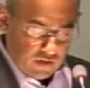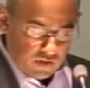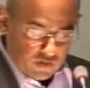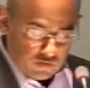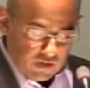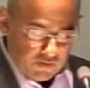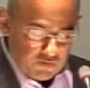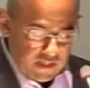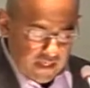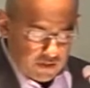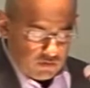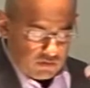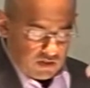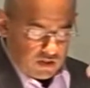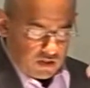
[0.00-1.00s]
So I would like
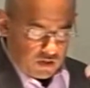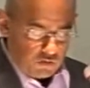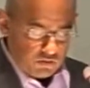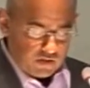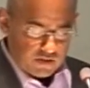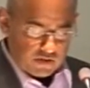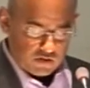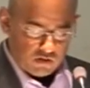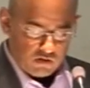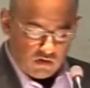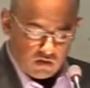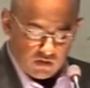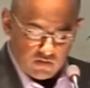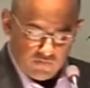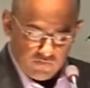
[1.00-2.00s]
to conclude this
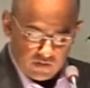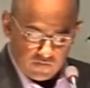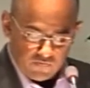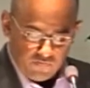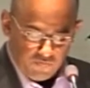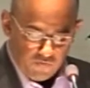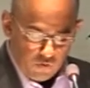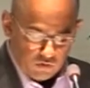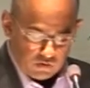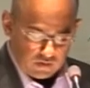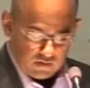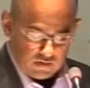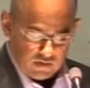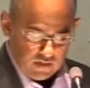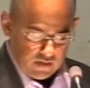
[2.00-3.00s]
talk with the
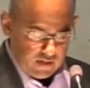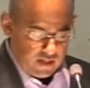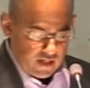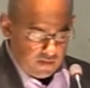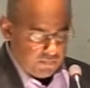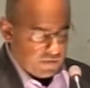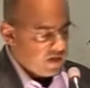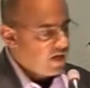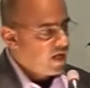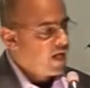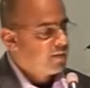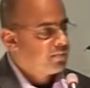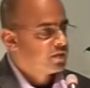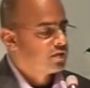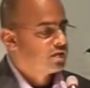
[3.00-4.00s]
fourth and
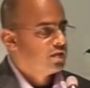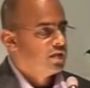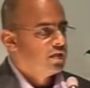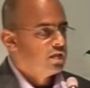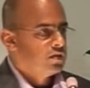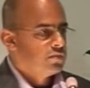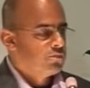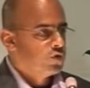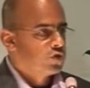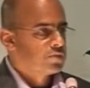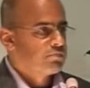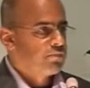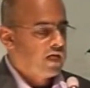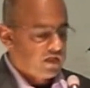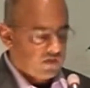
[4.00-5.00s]
perhaps the
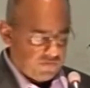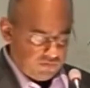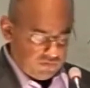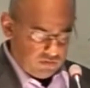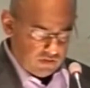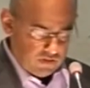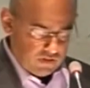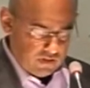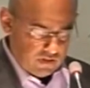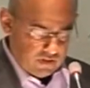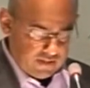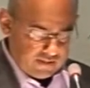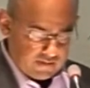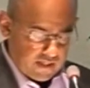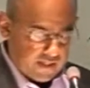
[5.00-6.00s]
most powerful
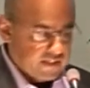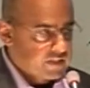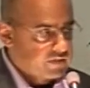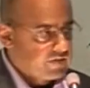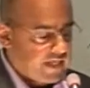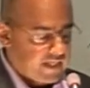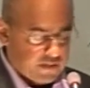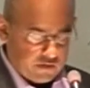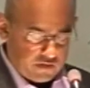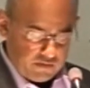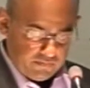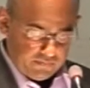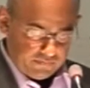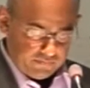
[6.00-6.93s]
design strategy.